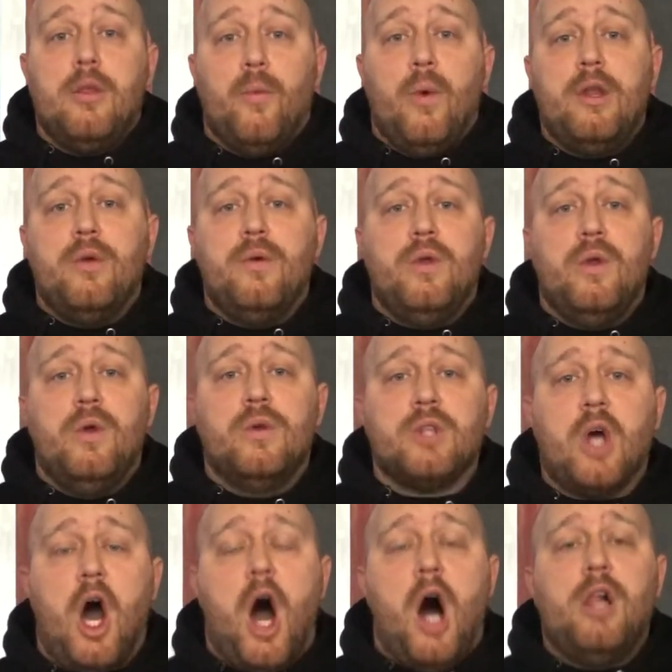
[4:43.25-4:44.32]
When you use
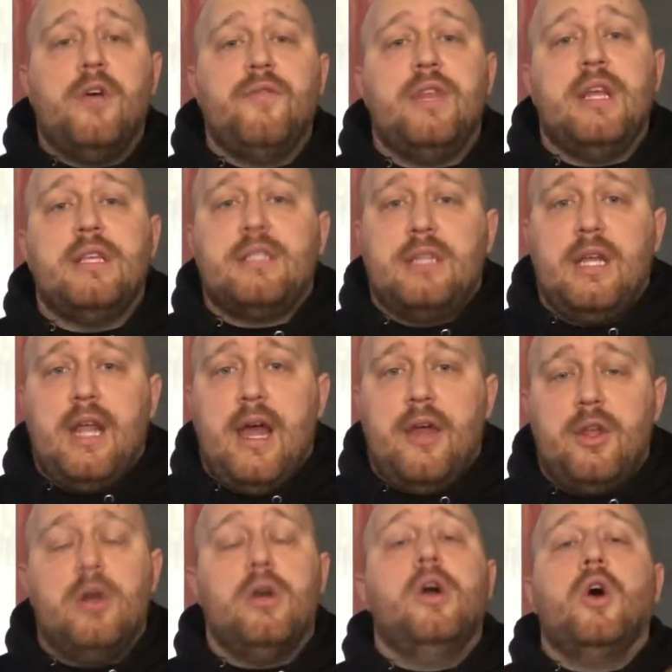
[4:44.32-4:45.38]
all of these
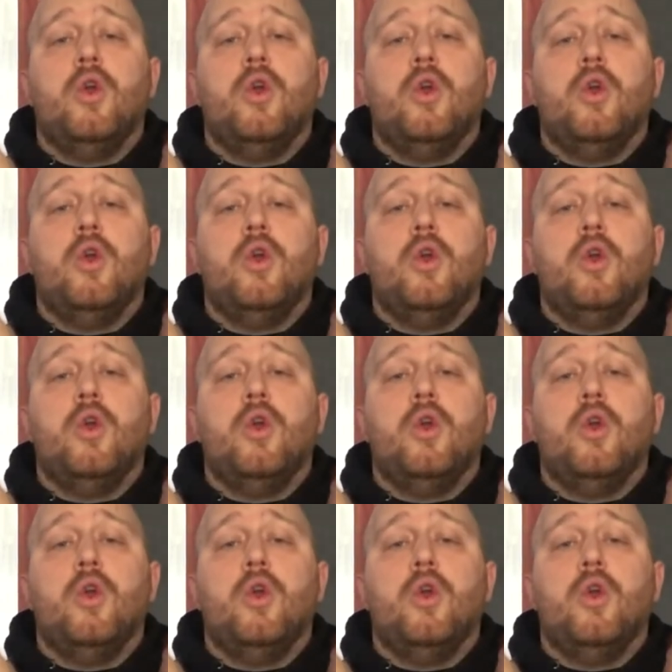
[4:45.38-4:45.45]
together,